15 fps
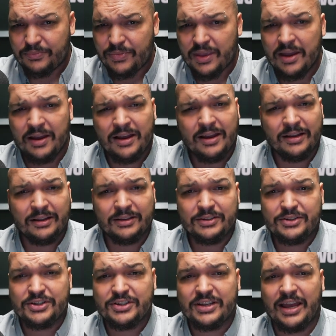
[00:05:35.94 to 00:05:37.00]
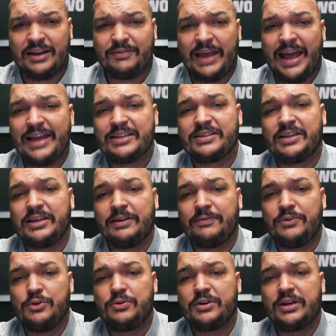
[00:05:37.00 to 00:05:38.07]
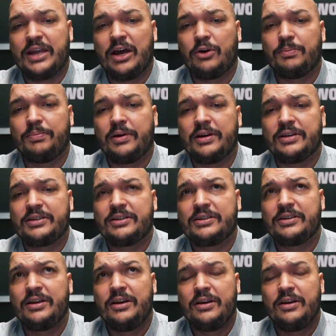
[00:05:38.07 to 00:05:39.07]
uh, just kind of asking if you could help us